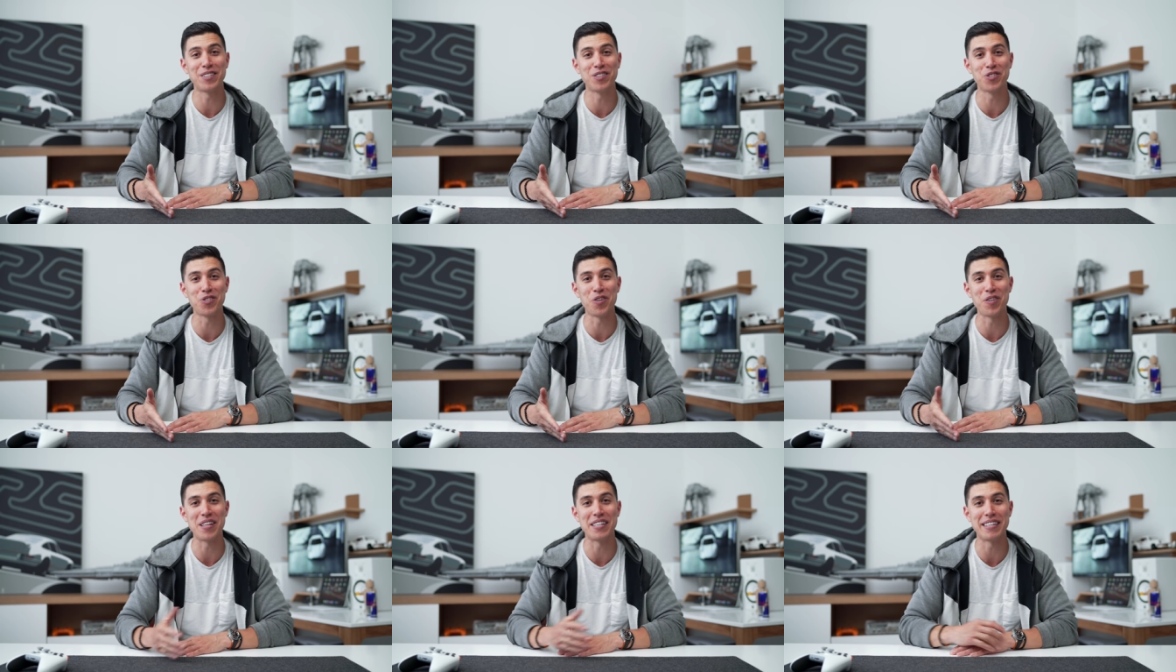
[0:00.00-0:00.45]

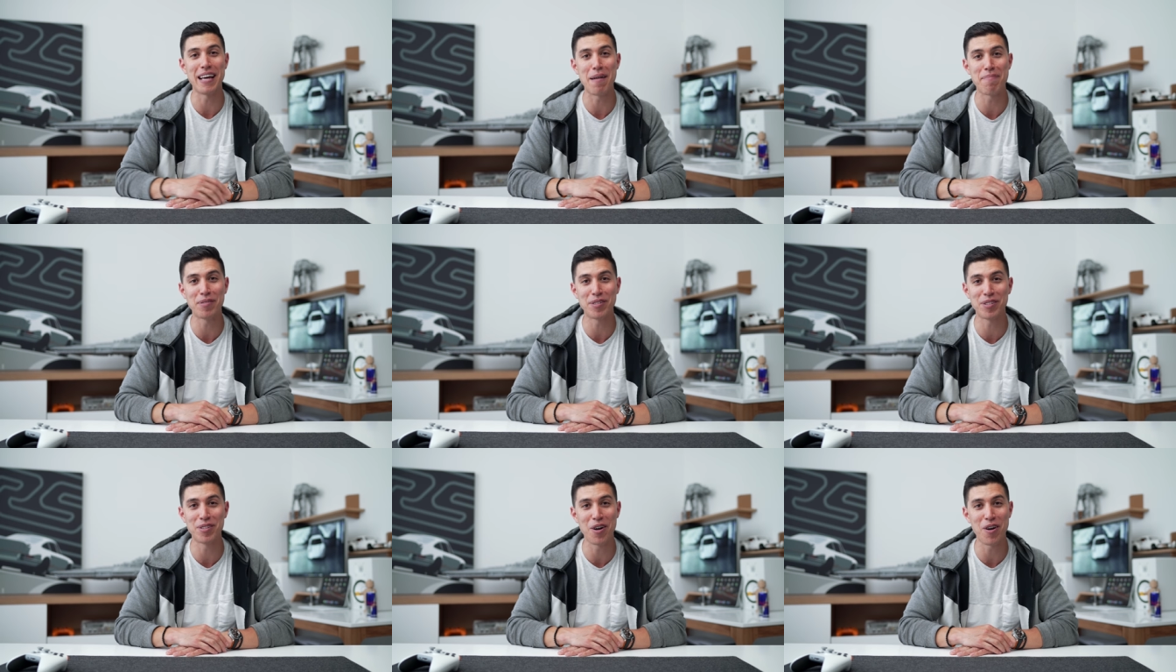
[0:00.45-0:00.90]
enjoyed this
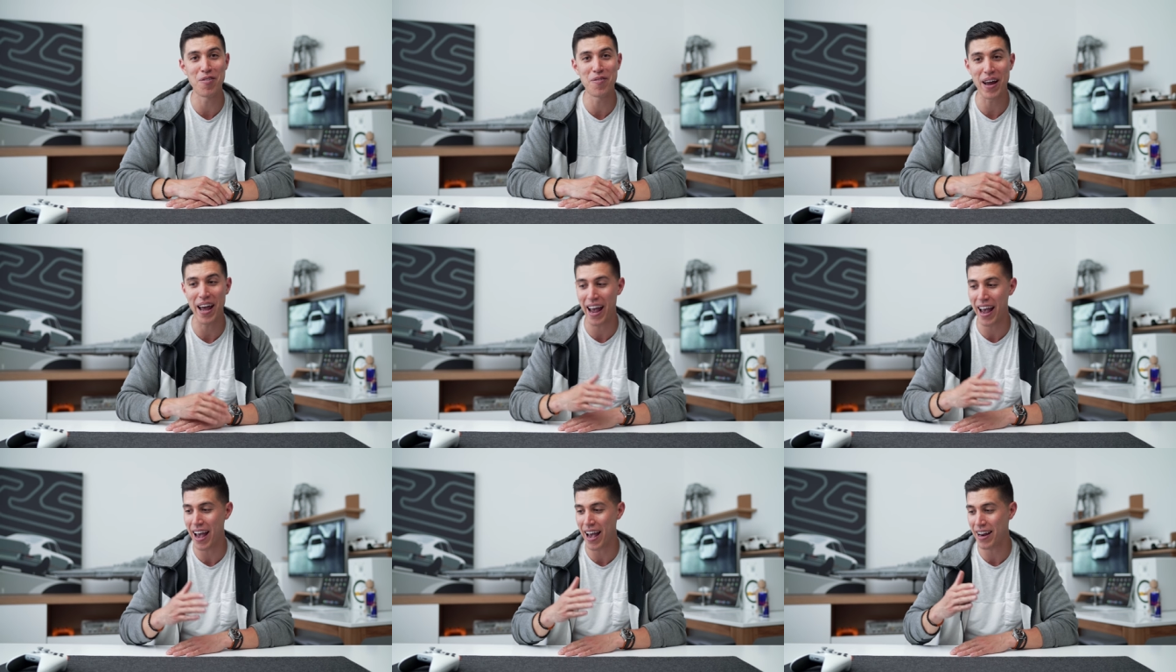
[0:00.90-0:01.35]
episode,
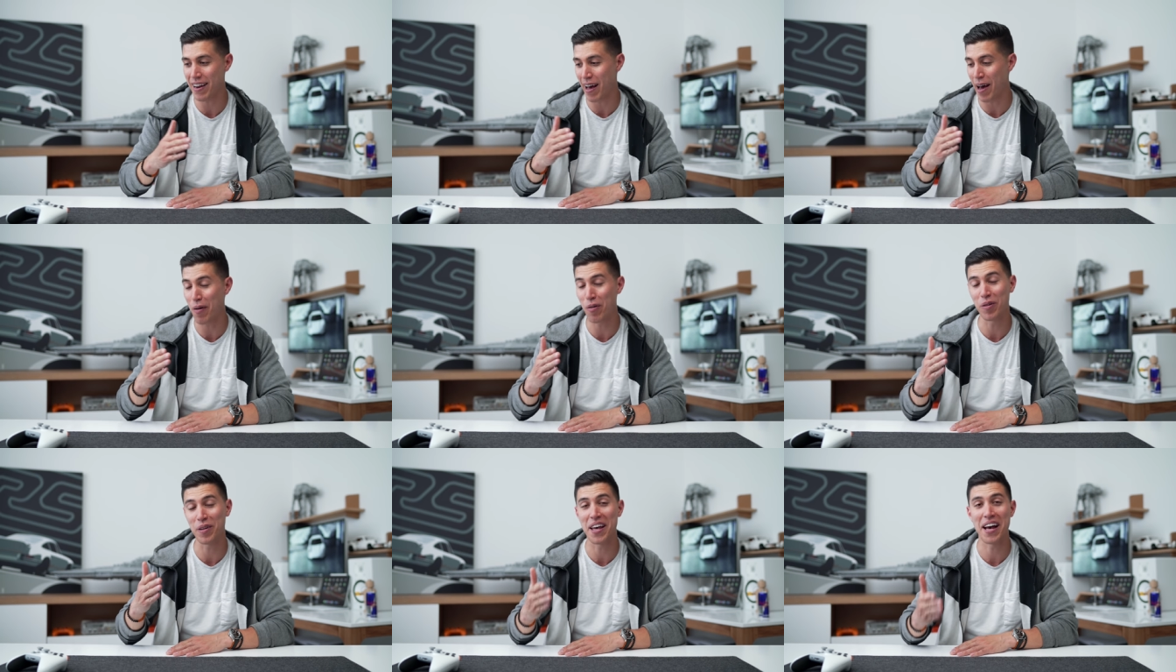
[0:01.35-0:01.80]
and I
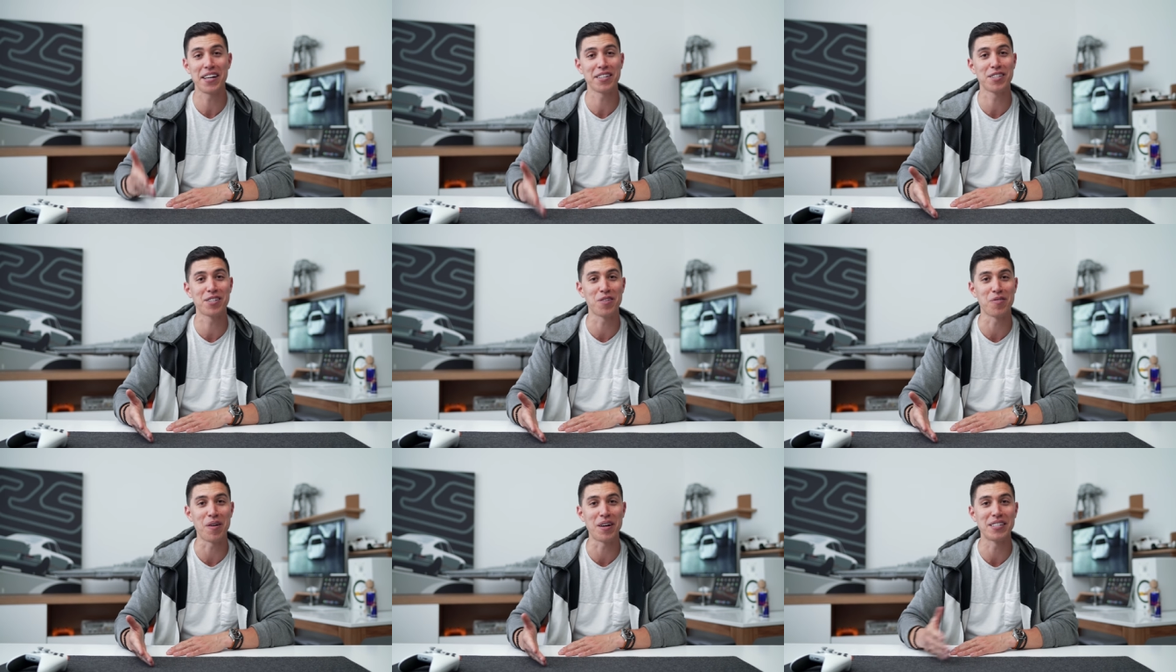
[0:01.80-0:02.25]
will catch
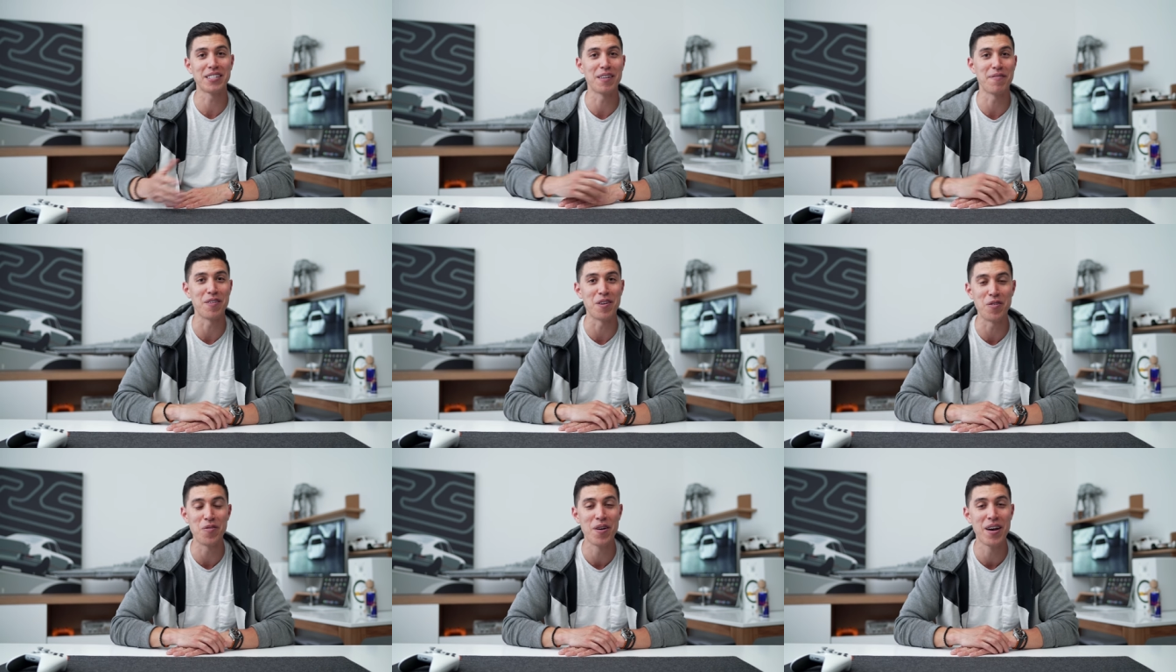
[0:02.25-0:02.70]
the rest of
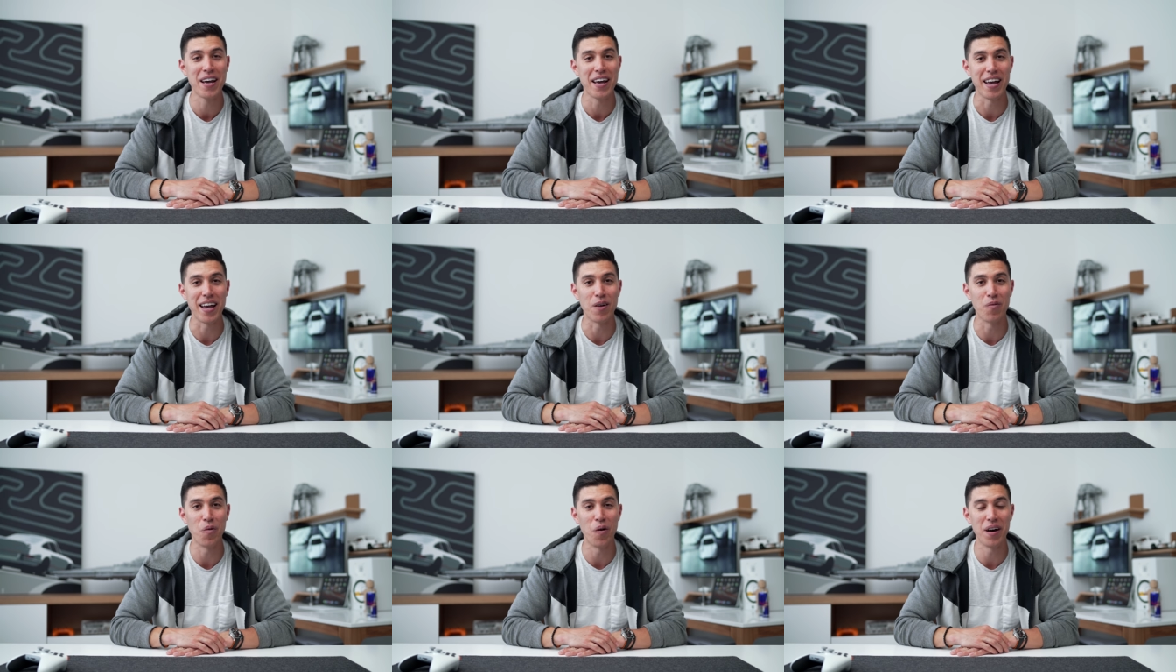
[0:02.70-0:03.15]
you
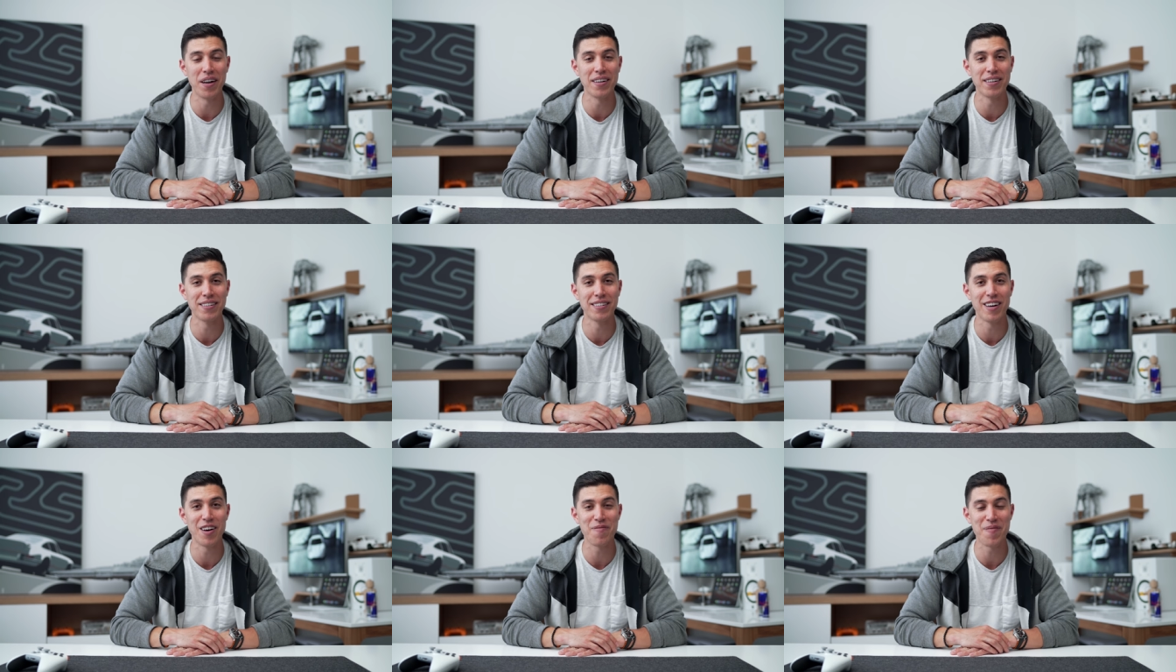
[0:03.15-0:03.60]
in one
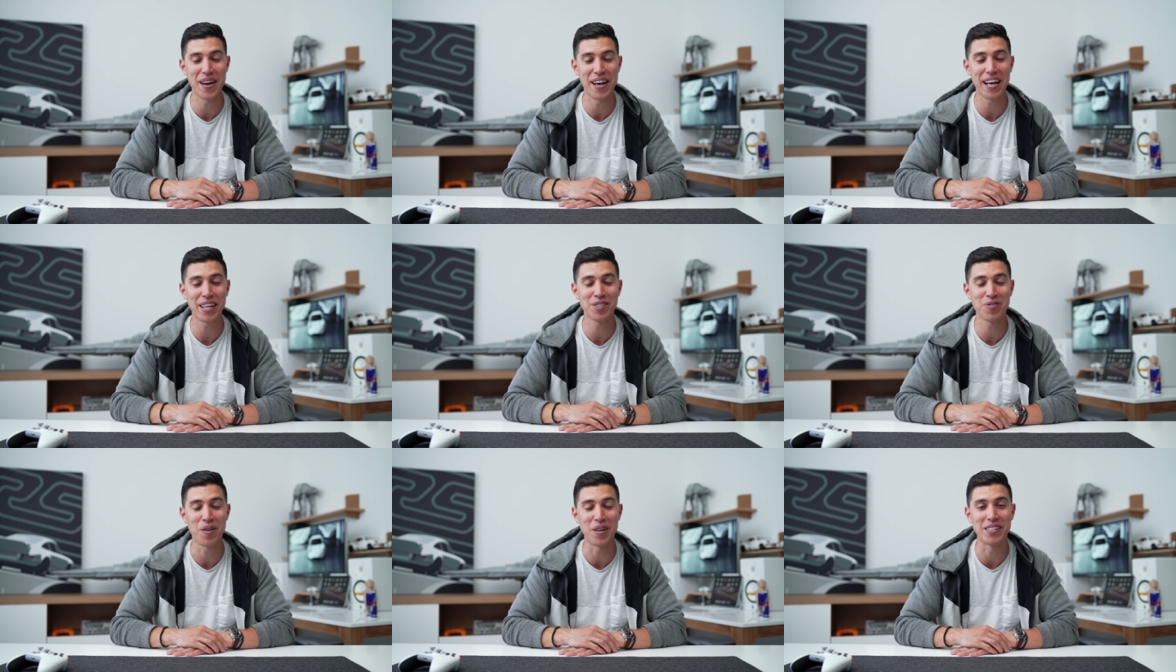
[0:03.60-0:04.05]
of my
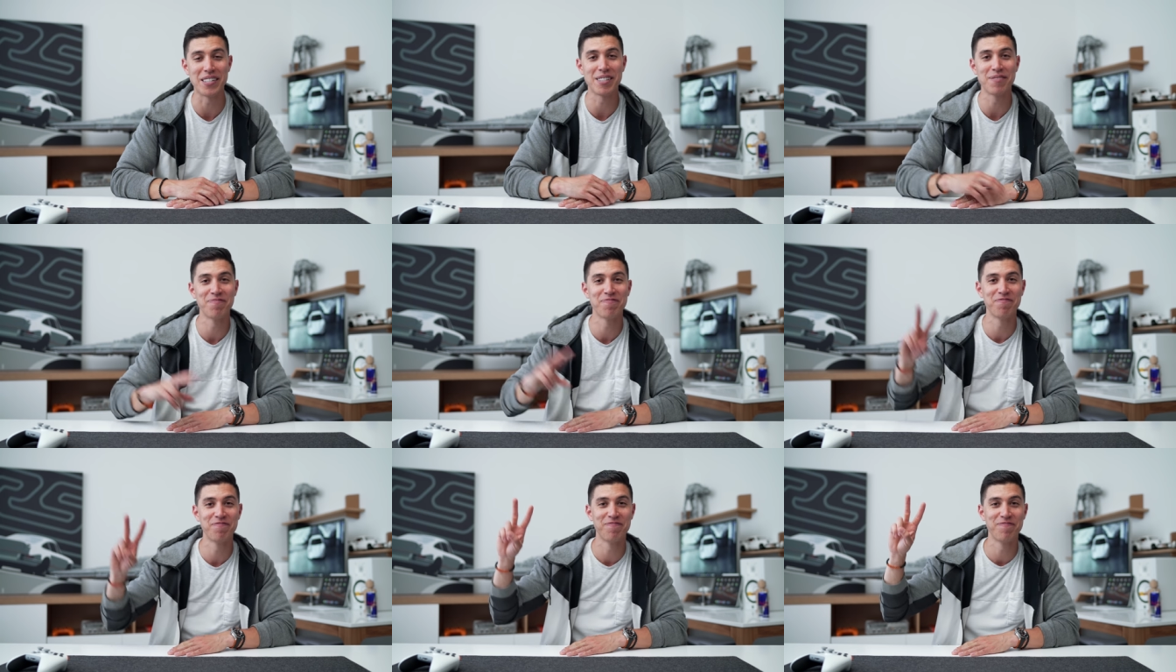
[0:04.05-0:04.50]
next ones.
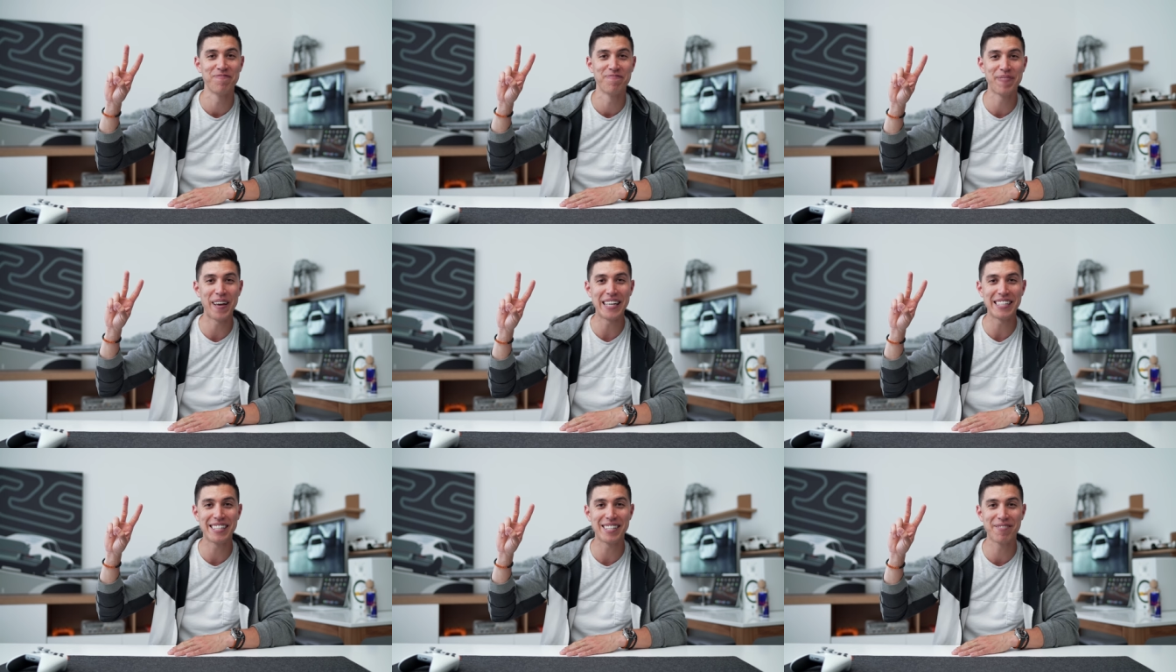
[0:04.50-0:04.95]

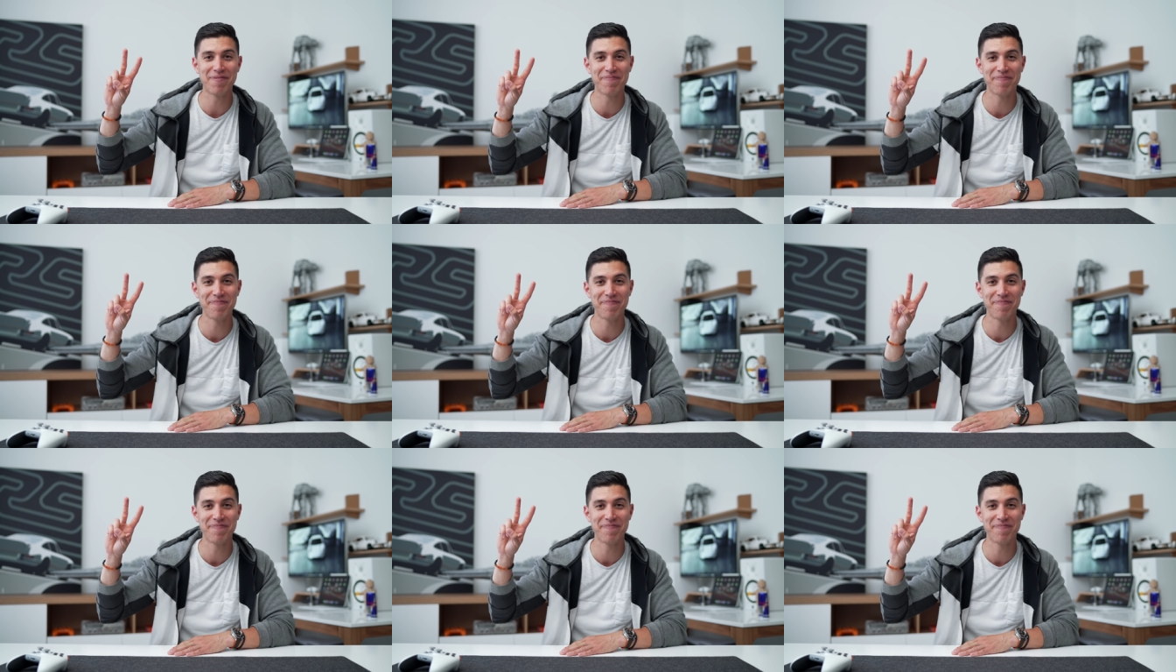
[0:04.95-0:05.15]
Peace!